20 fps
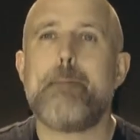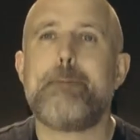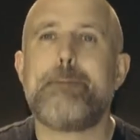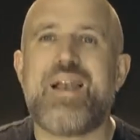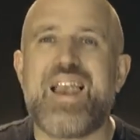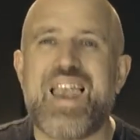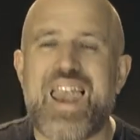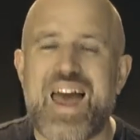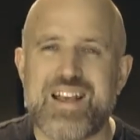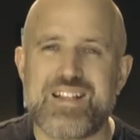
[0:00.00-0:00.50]

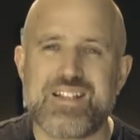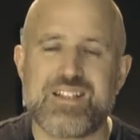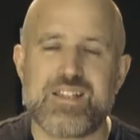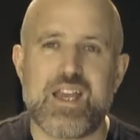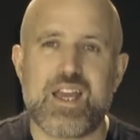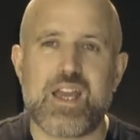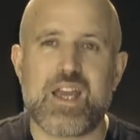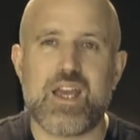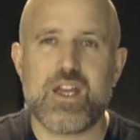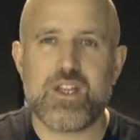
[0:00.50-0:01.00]

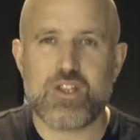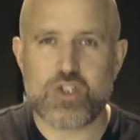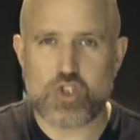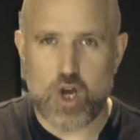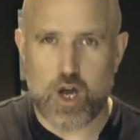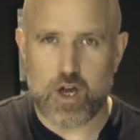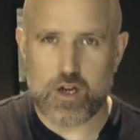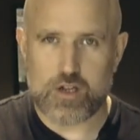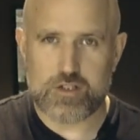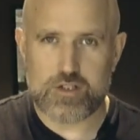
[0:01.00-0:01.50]
plastic
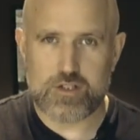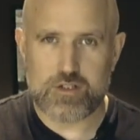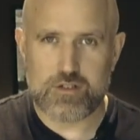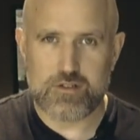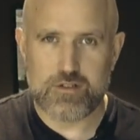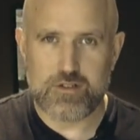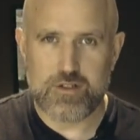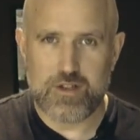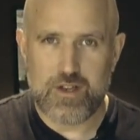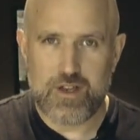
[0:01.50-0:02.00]
jugs.
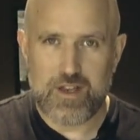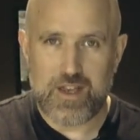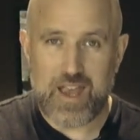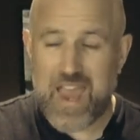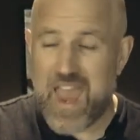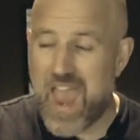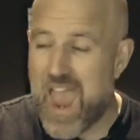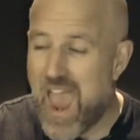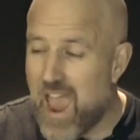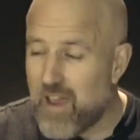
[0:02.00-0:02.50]

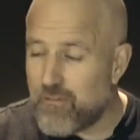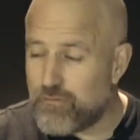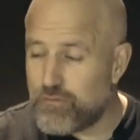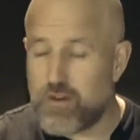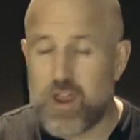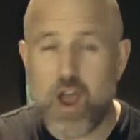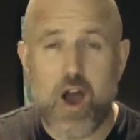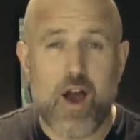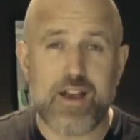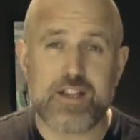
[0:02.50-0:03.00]
Okay,
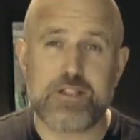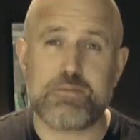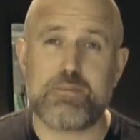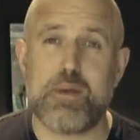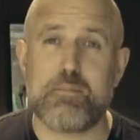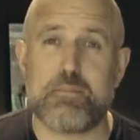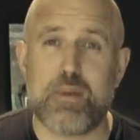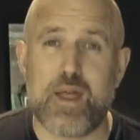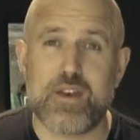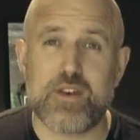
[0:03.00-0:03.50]
every
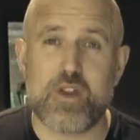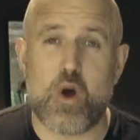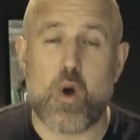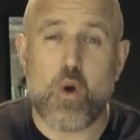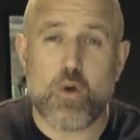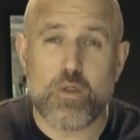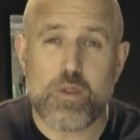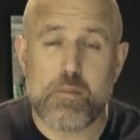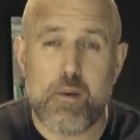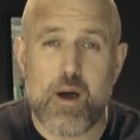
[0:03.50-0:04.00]
high-speed blender
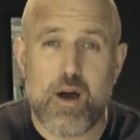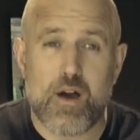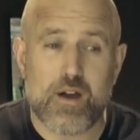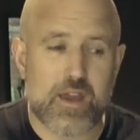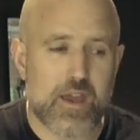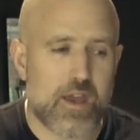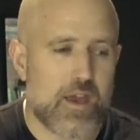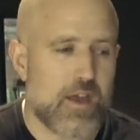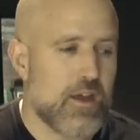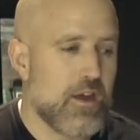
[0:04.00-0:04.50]
on the
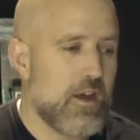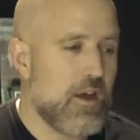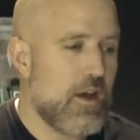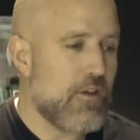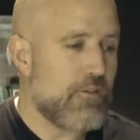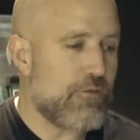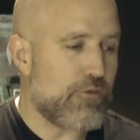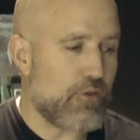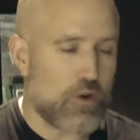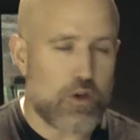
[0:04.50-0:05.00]
market
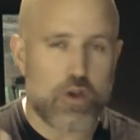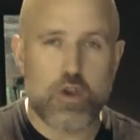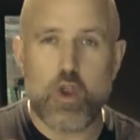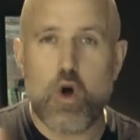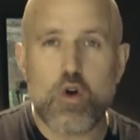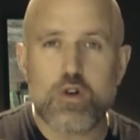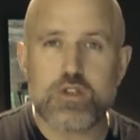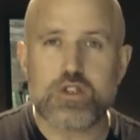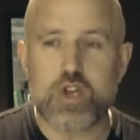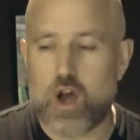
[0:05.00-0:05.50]
for a
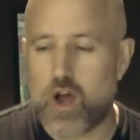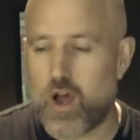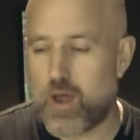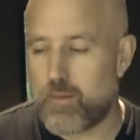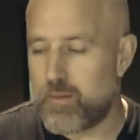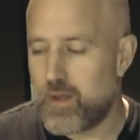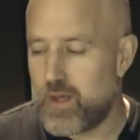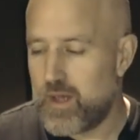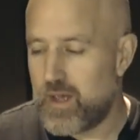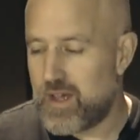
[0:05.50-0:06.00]
long
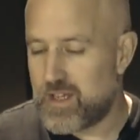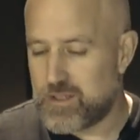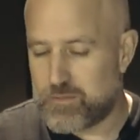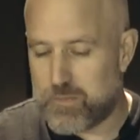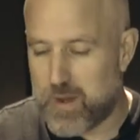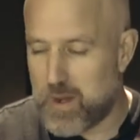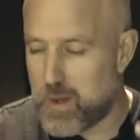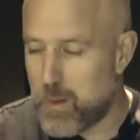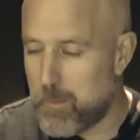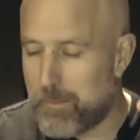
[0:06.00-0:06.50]
time has
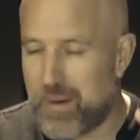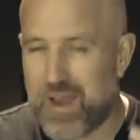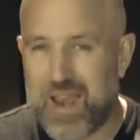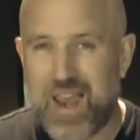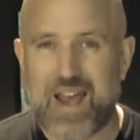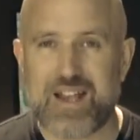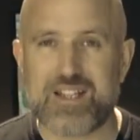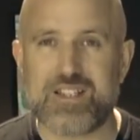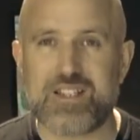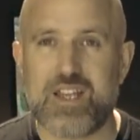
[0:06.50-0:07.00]
been
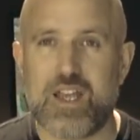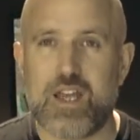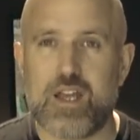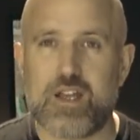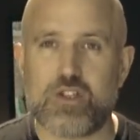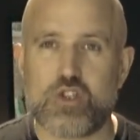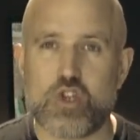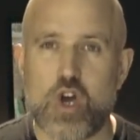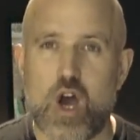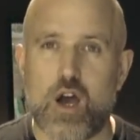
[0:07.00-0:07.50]

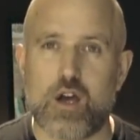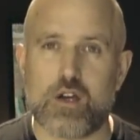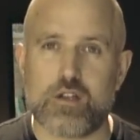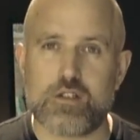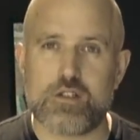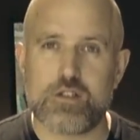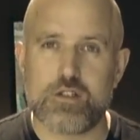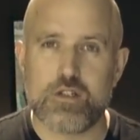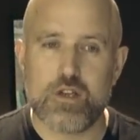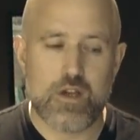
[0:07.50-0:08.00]
plastic
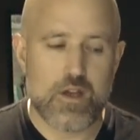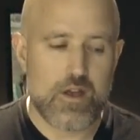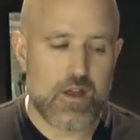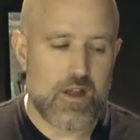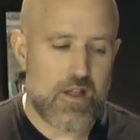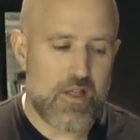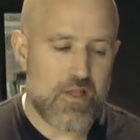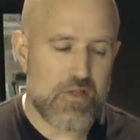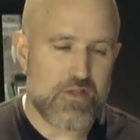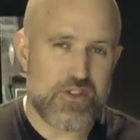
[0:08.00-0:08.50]
jugs.
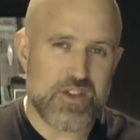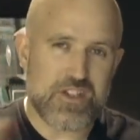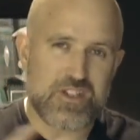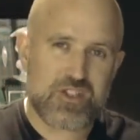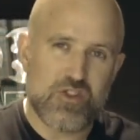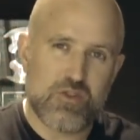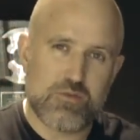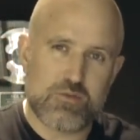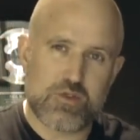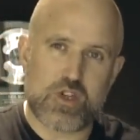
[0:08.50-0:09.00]
This
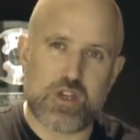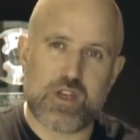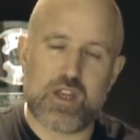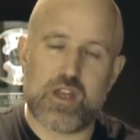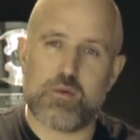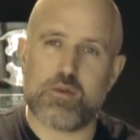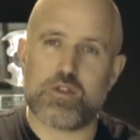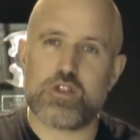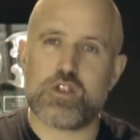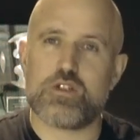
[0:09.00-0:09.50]
new machine
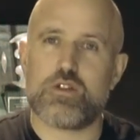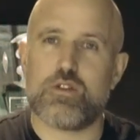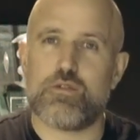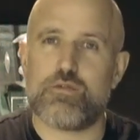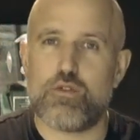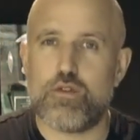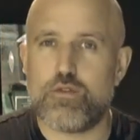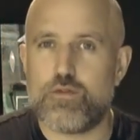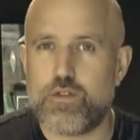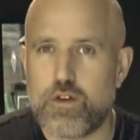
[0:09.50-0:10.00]
here, which is the
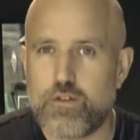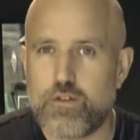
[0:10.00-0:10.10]
Froothie